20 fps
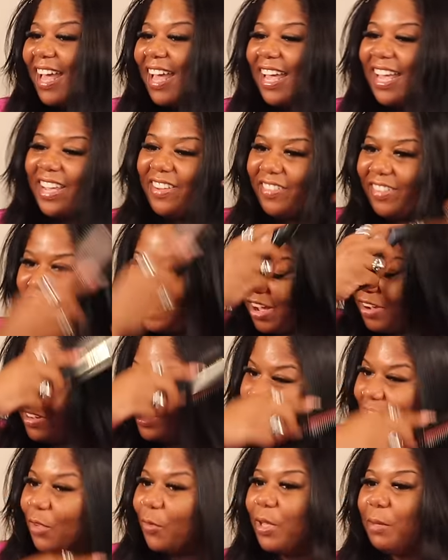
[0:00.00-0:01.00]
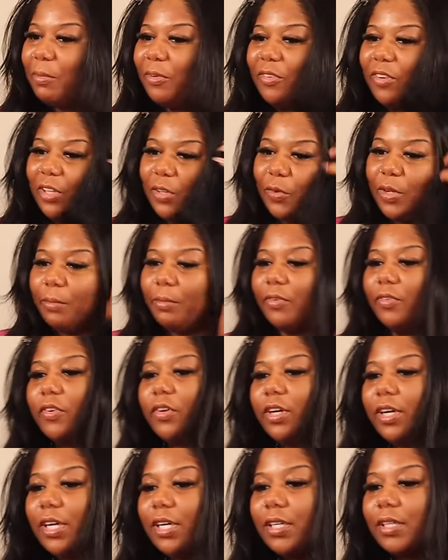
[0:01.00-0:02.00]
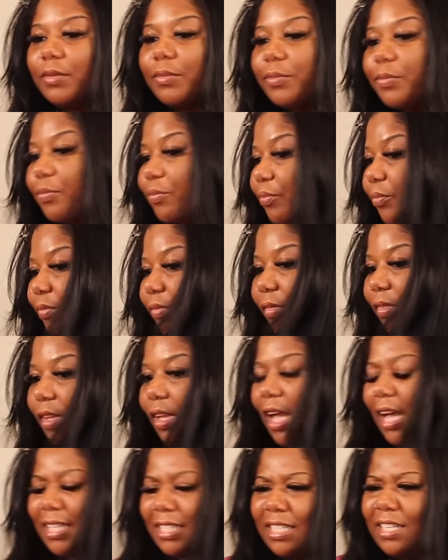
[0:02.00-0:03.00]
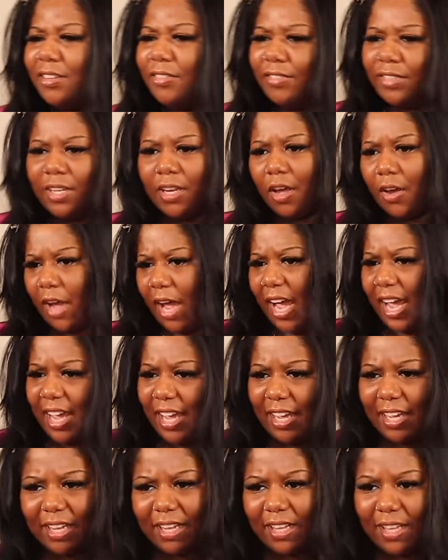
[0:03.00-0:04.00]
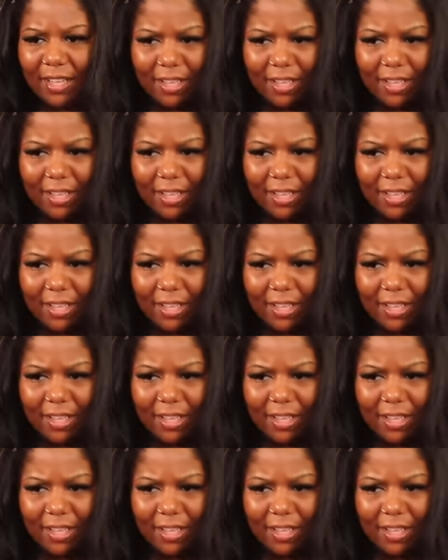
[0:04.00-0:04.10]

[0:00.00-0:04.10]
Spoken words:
even though it's the week before, I still feel okay.